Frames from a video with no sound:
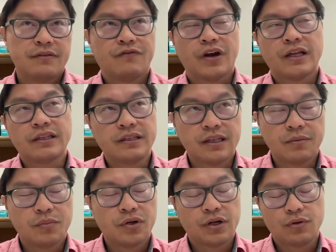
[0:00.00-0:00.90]
Finally, they
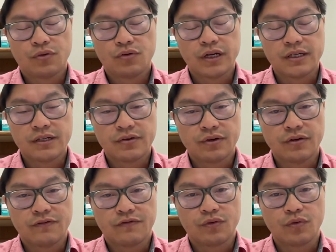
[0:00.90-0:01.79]
put out
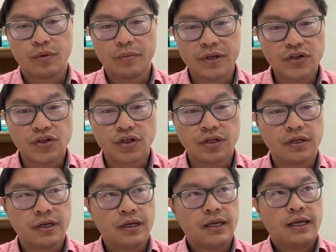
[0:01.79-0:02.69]
criteria for
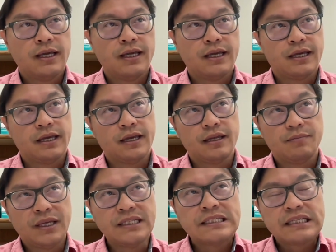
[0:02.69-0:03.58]
remission, and
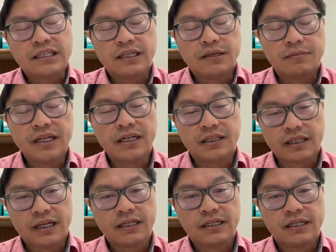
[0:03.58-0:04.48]
basically admitting
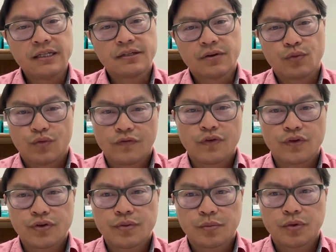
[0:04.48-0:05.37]
that it is a
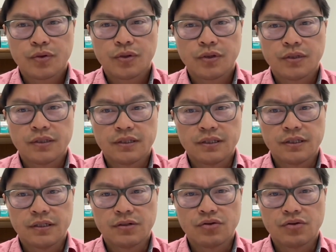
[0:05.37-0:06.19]
reversible disease.